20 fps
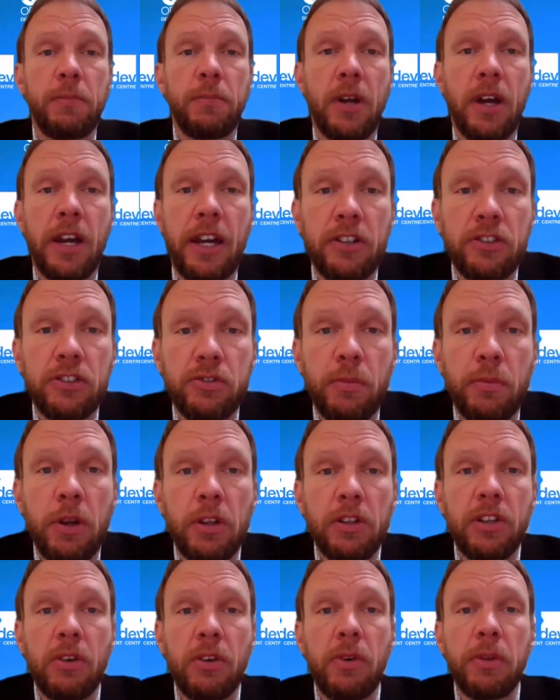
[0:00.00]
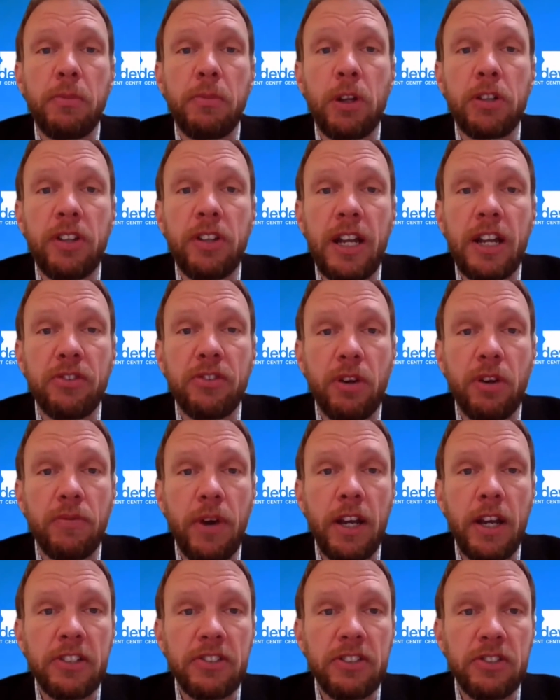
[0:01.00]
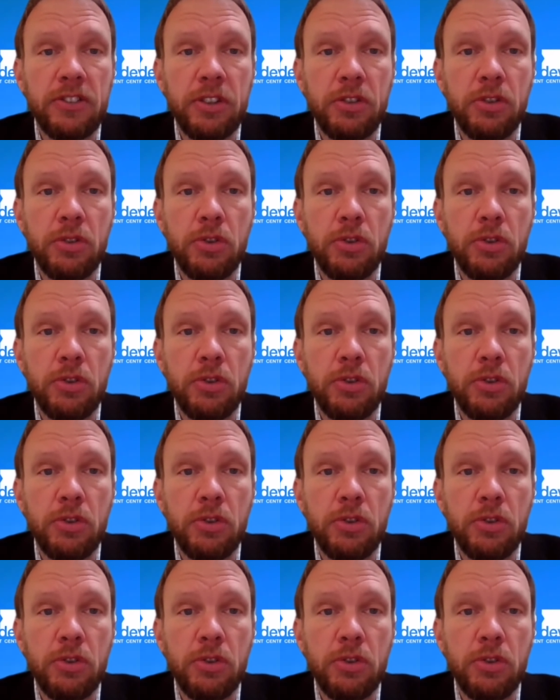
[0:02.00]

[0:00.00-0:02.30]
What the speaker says: multipliers for multilateral finance